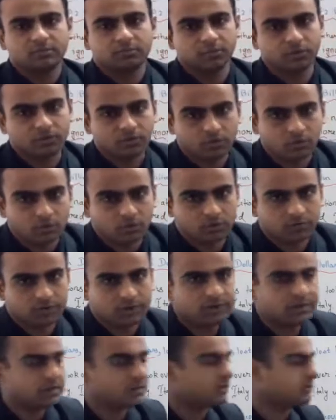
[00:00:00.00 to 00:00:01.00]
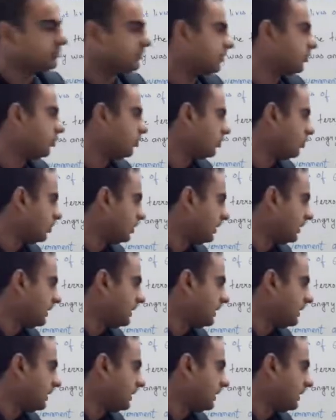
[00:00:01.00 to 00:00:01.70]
before, 20 years ago.